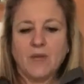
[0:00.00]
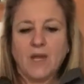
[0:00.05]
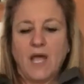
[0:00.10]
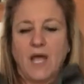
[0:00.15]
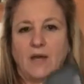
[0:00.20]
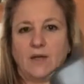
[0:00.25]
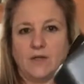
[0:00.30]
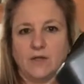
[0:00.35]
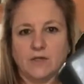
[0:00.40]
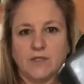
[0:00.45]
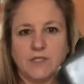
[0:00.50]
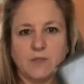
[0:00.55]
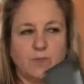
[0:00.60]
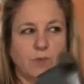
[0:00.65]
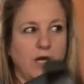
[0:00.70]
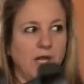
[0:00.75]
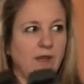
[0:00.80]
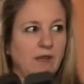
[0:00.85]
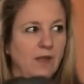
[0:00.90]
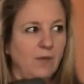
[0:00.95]
And you'll
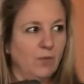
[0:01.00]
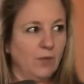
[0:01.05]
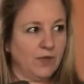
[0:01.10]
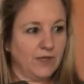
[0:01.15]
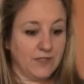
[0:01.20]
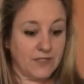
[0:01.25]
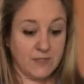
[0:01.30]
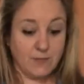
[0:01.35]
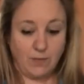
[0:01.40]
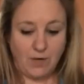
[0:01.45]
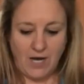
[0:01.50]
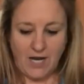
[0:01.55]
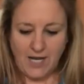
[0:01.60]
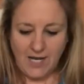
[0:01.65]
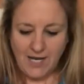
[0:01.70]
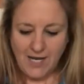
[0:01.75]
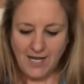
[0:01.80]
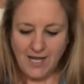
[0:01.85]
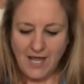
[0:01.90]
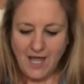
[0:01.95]
spray them with a
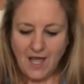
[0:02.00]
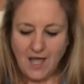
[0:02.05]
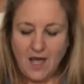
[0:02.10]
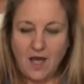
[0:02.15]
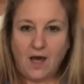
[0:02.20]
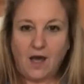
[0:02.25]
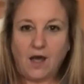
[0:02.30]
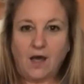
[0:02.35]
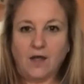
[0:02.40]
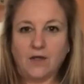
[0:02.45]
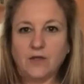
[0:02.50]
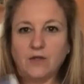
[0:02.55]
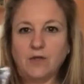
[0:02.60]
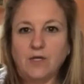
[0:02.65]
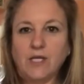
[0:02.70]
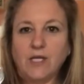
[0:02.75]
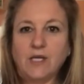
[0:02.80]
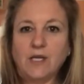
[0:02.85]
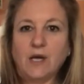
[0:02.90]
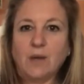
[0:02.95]
spray. You
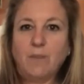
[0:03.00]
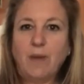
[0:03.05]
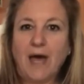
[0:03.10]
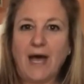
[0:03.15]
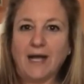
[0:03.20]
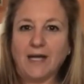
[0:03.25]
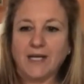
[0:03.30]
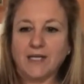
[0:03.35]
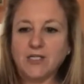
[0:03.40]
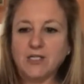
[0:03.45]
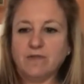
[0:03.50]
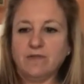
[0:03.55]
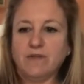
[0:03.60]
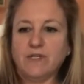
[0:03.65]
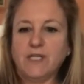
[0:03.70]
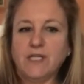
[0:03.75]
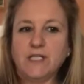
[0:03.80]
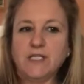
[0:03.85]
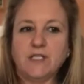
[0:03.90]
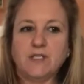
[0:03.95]
need a package of
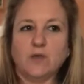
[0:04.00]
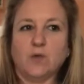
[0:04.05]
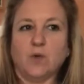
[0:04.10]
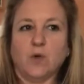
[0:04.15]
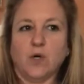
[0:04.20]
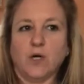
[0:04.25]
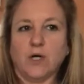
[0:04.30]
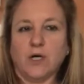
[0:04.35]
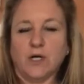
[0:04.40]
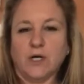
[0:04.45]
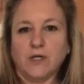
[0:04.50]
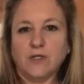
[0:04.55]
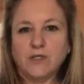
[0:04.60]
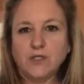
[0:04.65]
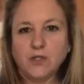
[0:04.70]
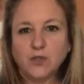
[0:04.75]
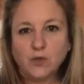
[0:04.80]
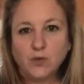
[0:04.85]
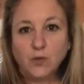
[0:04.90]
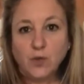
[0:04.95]
yeast, or
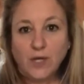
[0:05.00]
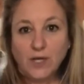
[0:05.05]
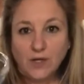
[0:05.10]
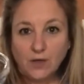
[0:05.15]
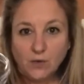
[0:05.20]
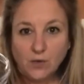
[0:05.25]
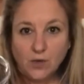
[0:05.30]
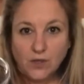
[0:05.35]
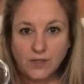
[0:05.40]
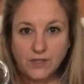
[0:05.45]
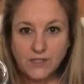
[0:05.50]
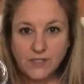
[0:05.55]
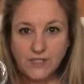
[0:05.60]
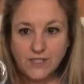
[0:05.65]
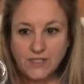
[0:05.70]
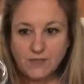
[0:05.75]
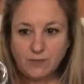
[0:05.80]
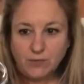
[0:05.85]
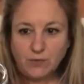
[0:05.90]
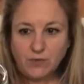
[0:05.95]
2 1/4
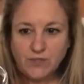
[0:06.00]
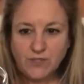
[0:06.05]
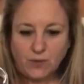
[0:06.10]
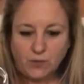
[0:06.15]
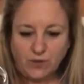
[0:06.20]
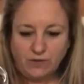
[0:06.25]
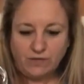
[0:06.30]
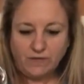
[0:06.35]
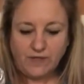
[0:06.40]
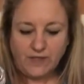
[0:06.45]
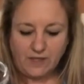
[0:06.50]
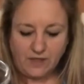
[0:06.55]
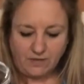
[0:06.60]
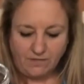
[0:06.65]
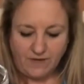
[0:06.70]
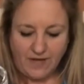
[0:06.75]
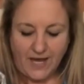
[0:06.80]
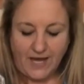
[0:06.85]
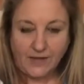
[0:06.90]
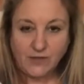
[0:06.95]
teaspoons equivalent of
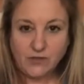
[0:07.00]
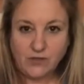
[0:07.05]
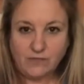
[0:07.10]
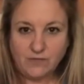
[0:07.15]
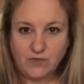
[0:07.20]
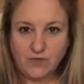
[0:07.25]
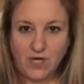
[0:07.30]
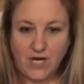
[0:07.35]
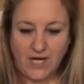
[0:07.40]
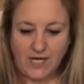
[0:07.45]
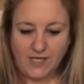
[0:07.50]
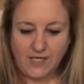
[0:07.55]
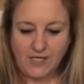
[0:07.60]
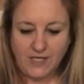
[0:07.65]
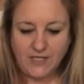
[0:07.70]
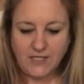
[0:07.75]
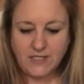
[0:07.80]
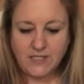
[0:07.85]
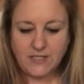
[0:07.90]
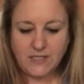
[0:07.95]
active dry
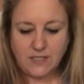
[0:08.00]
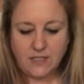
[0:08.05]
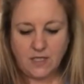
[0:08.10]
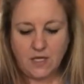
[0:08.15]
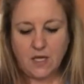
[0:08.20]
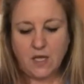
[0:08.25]
yeast.